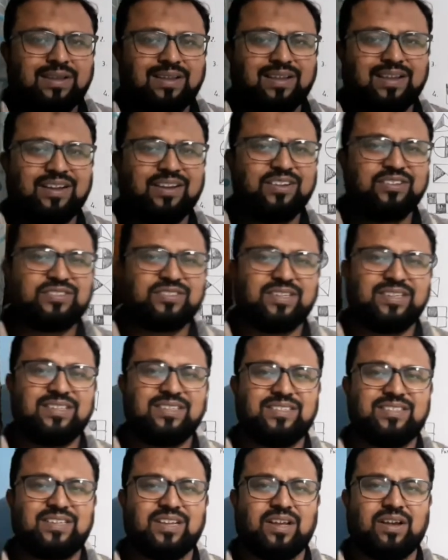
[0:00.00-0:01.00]
Hello
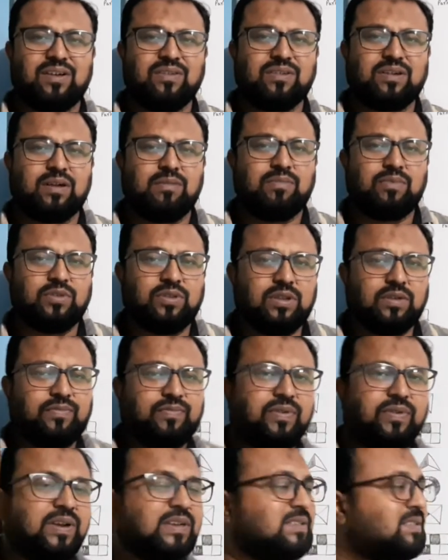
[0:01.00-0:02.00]
students, now come to the
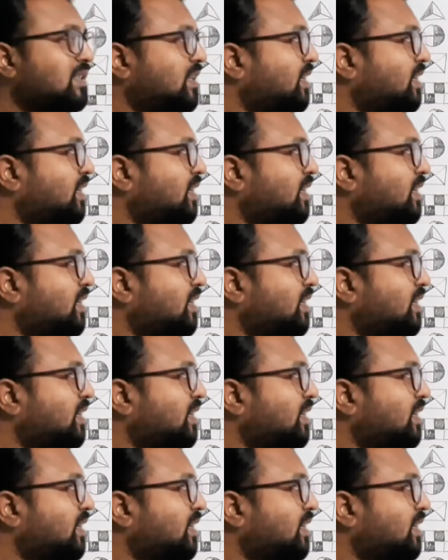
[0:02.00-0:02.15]
first